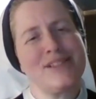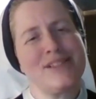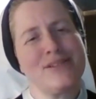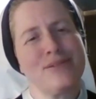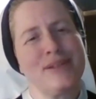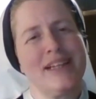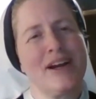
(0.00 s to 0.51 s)

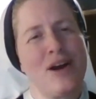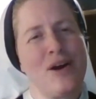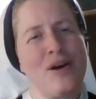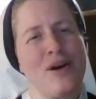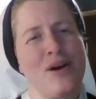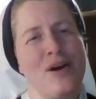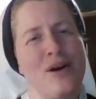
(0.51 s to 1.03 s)
has really
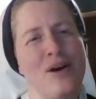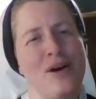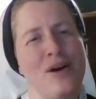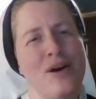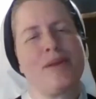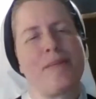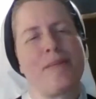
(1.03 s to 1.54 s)
let go,
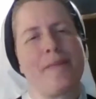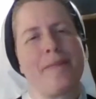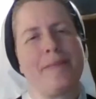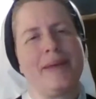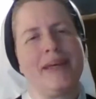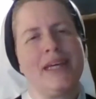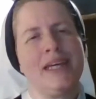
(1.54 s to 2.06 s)
is this
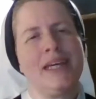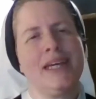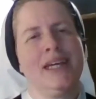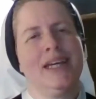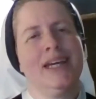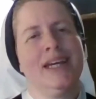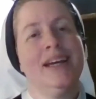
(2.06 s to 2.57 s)

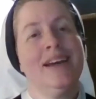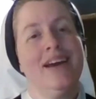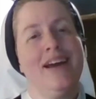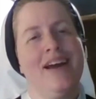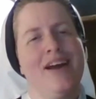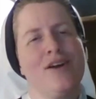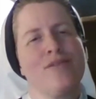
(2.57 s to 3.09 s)
presence, you know, the
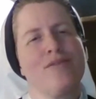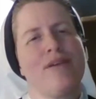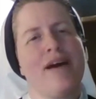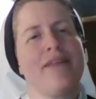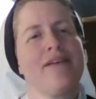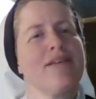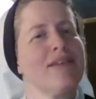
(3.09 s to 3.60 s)
being,